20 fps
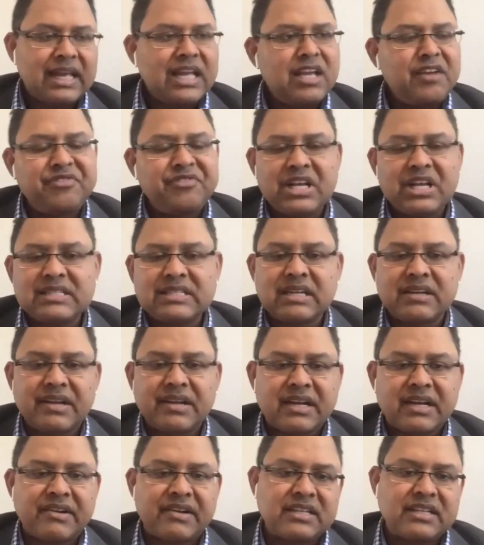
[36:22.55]
Yeah. If there is
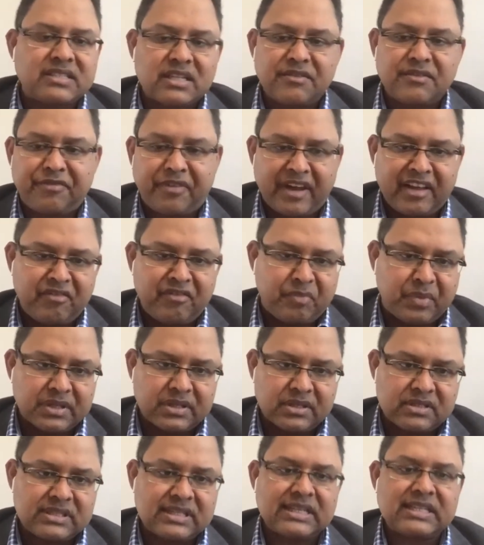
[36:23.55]
a recurrence in five
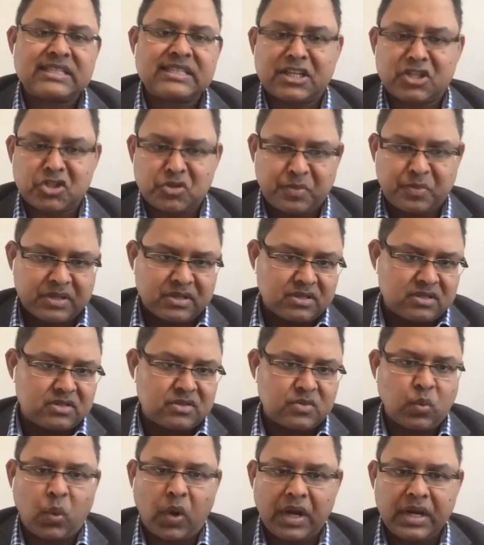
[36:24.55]
months, six
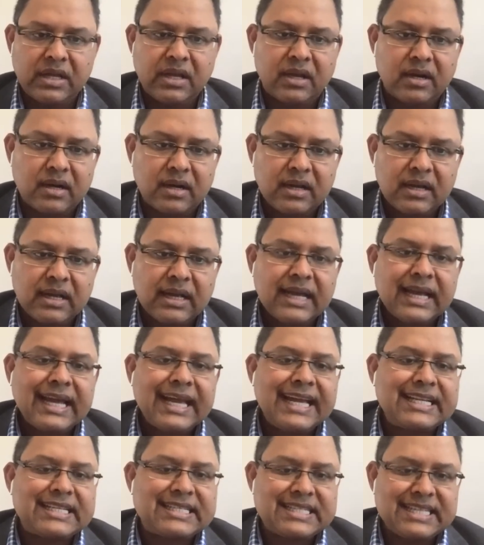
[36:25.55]
months, one year,
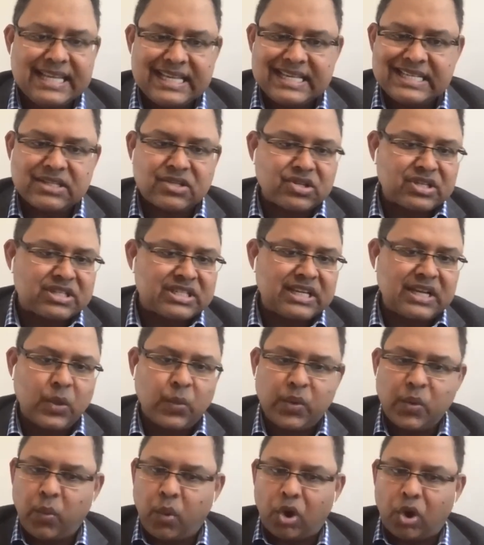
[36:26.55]
it's easy to
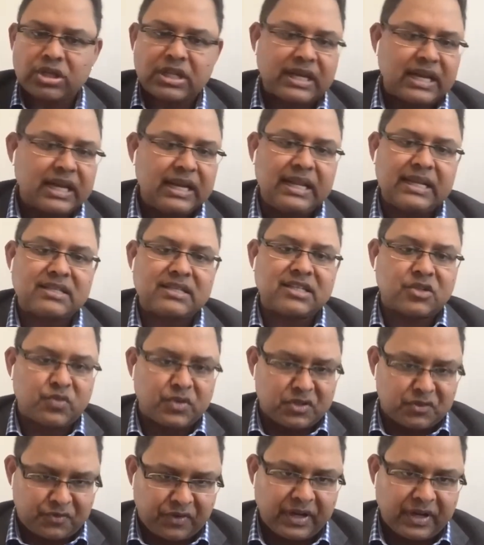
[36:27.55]
say we walked the calyx,
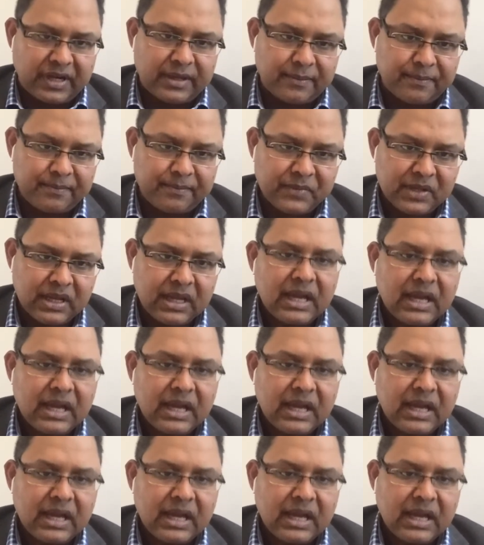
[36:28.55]
it was fine.